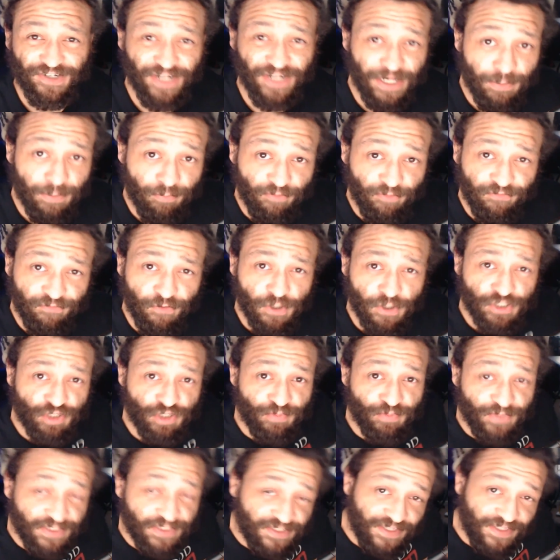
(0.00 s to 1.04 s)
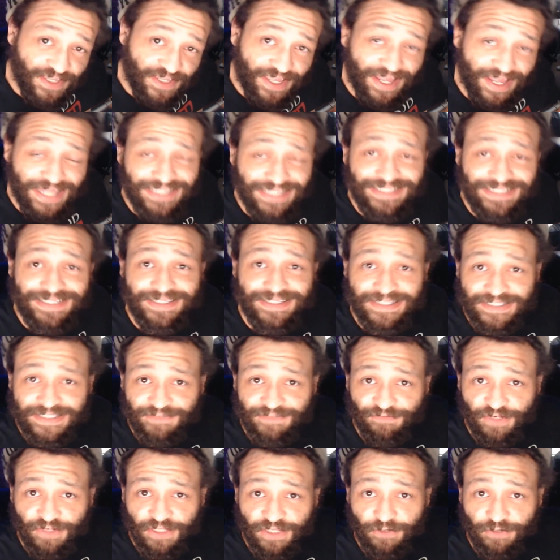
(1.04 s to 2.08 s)
And before I jump into the content of this
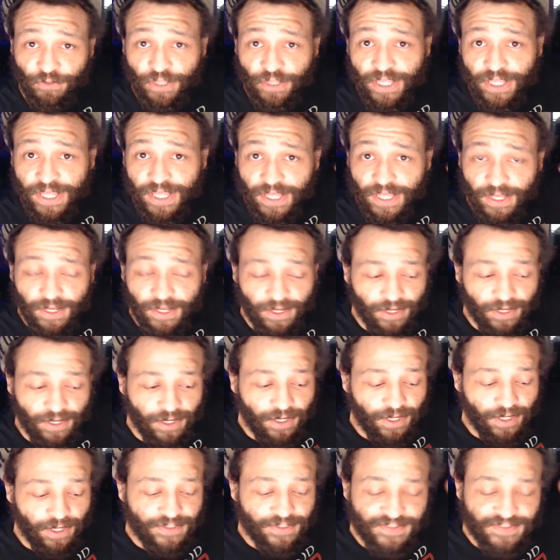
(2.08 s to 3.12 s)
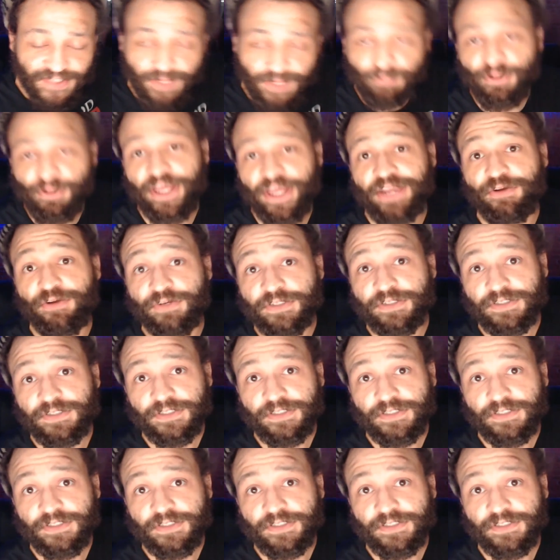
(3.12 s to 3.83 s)
video, uh, slap a like on it.